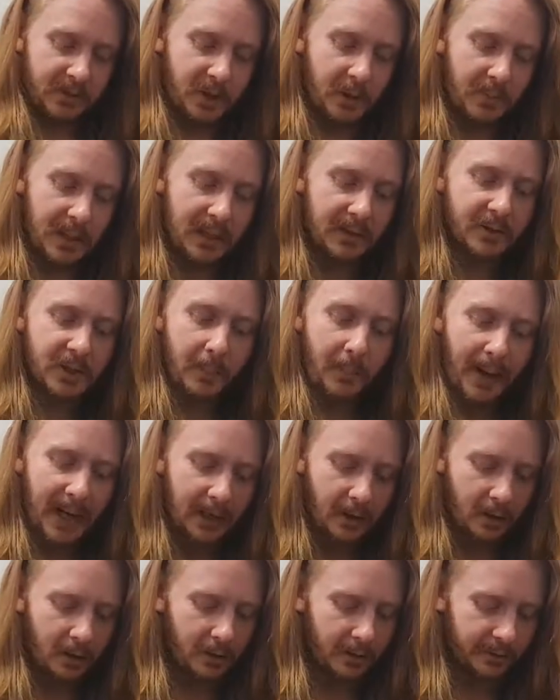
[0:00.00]
to be able to
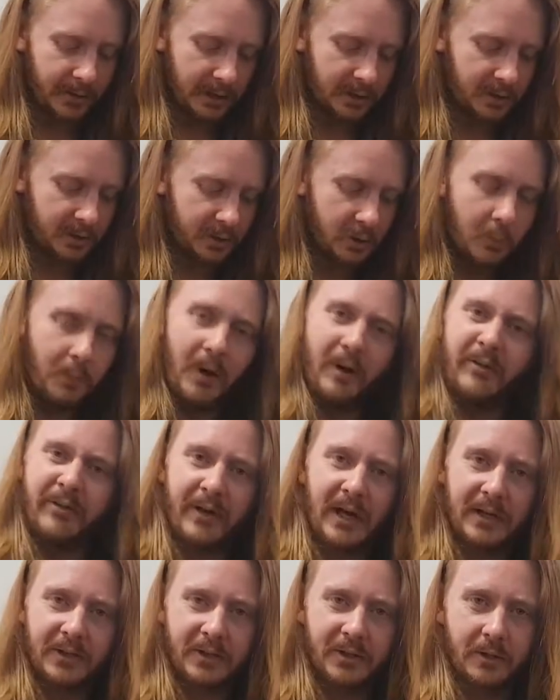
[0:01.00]
pick all this super
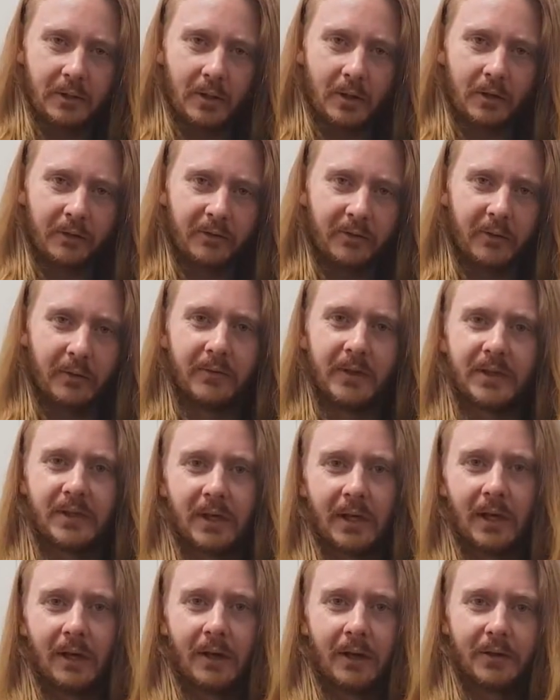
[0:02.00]
fast stuff,
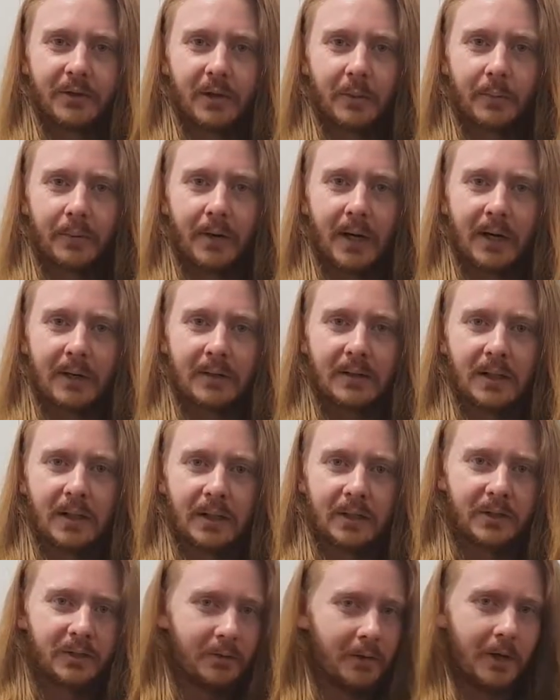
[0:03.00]
obviously lots of
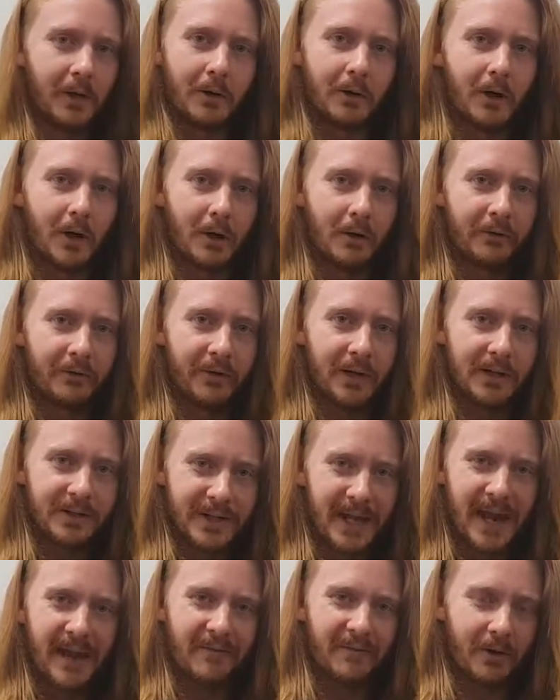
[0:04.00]
practice, no
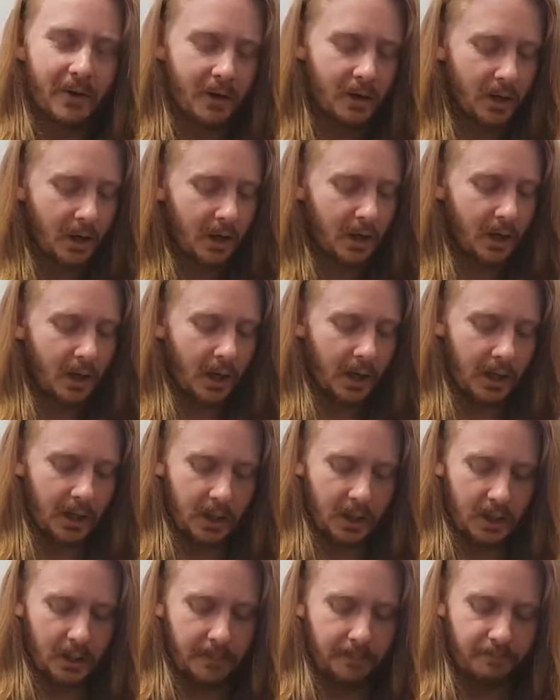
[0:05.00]
girlfriends ever,
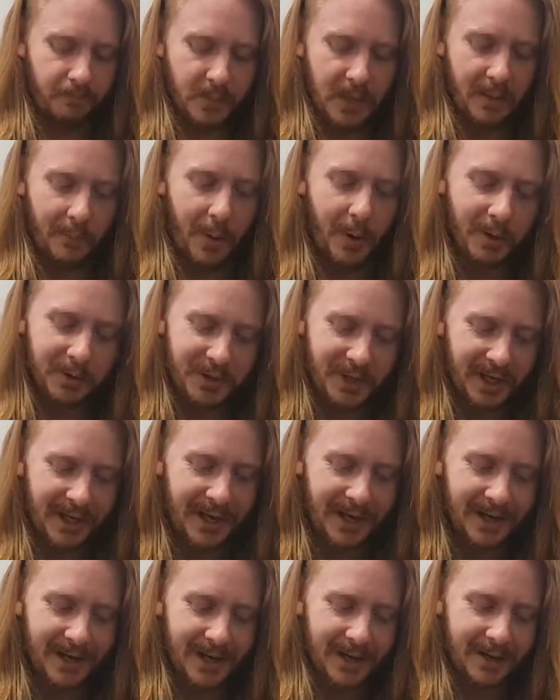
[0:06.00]
but to
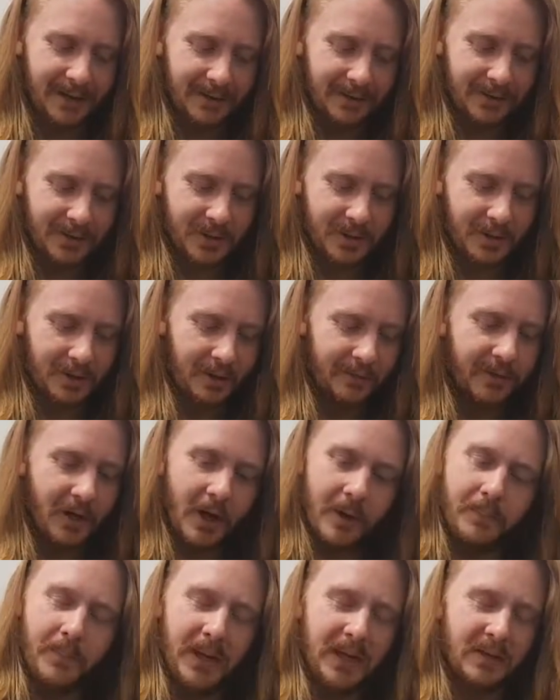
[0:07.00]
get it sort of
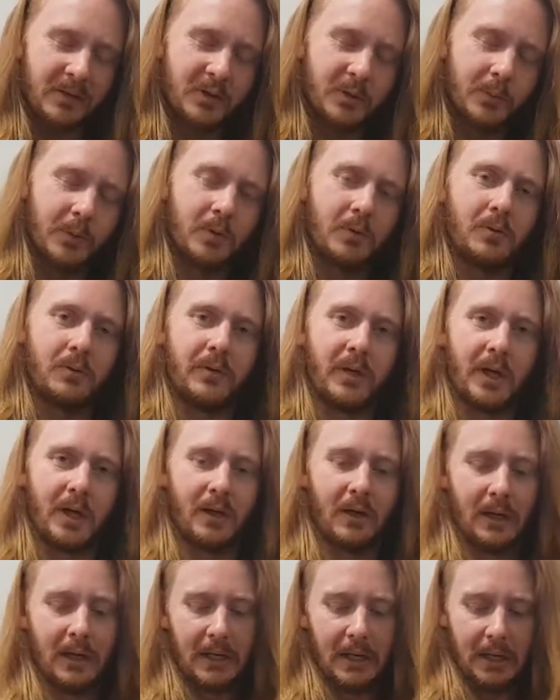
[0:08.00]
a bit
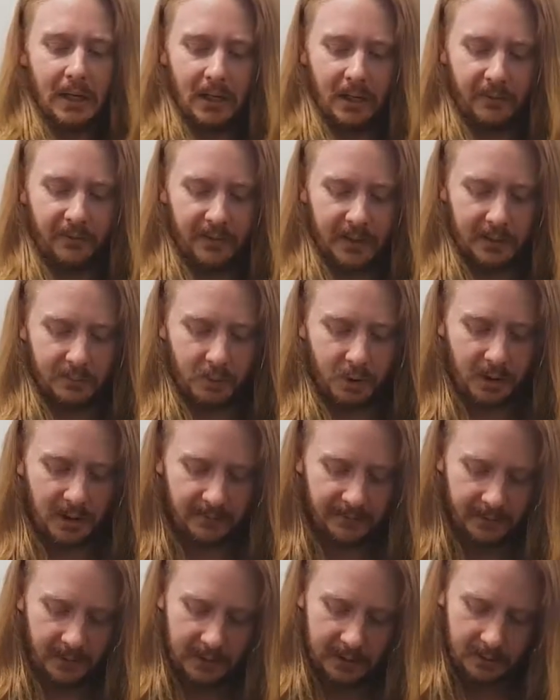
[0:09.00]
smoother, if I'm
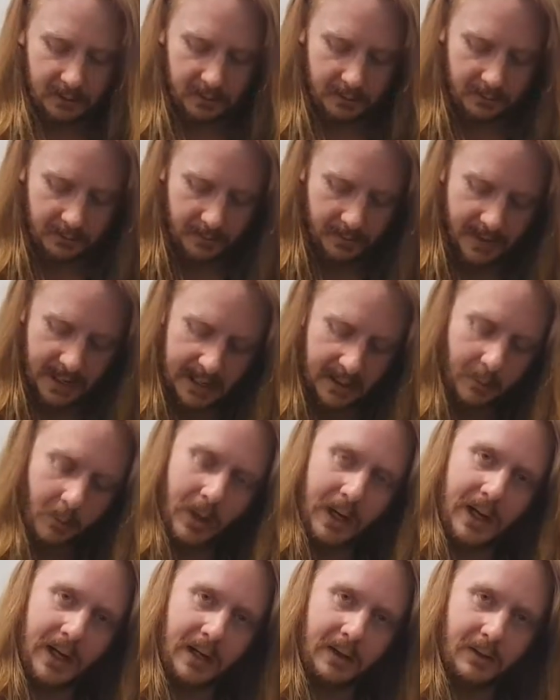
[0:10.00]
travelling that
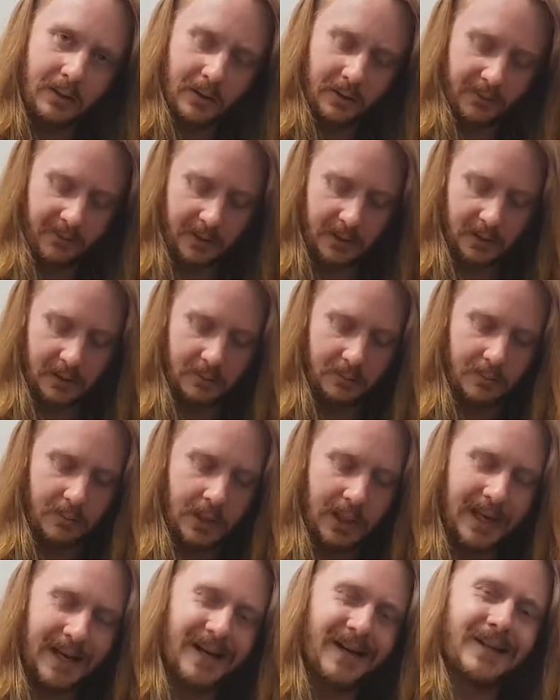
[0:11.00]
way, if
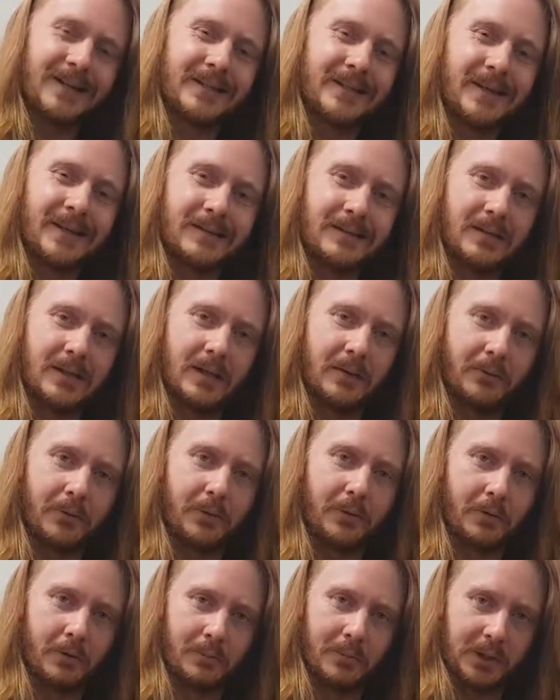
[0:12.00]
I'm
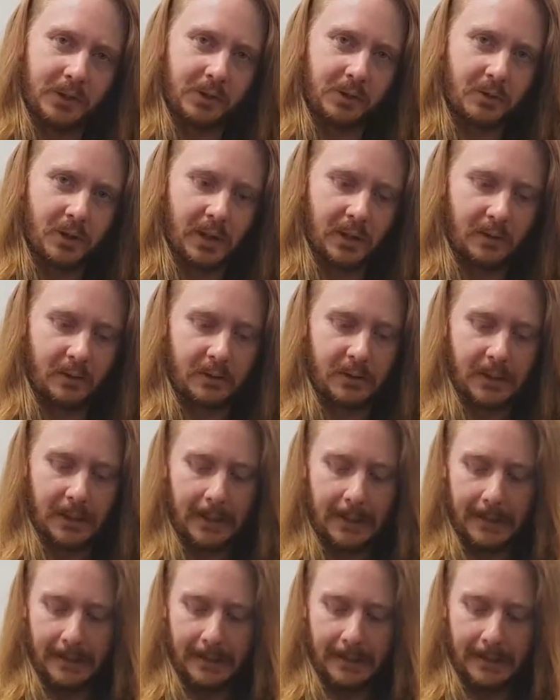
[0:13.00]
ascending through my strings,